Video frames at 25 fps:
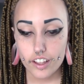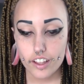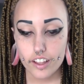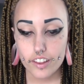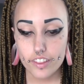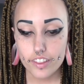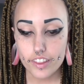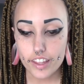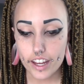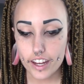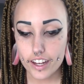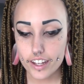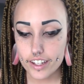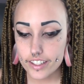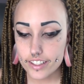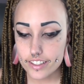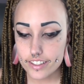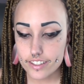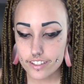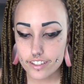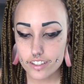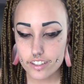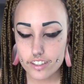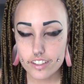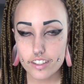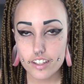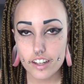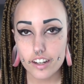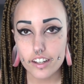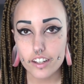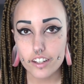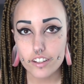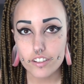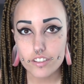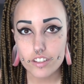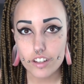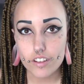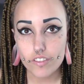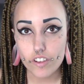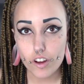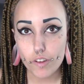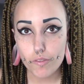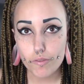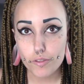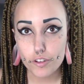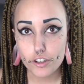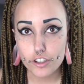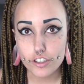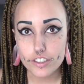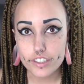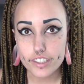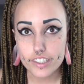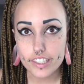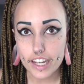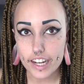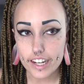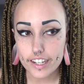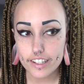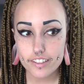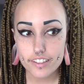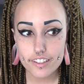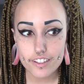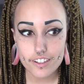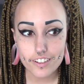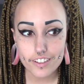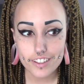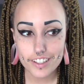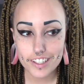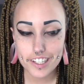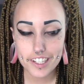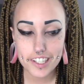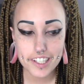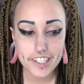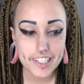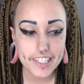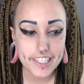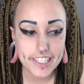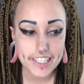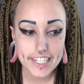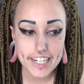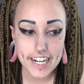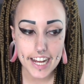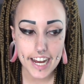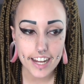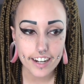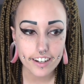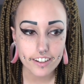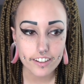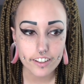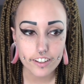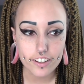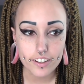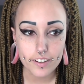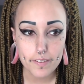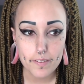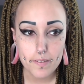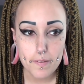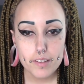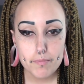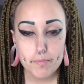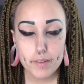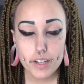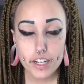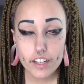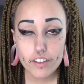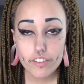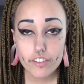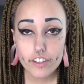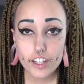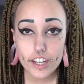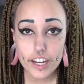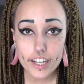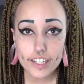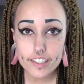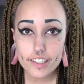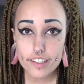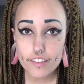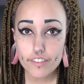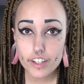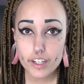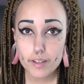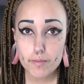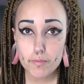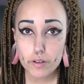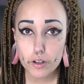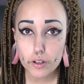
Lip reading: That is just setting yourself up for a disaster. This is not good. But if you guys have any more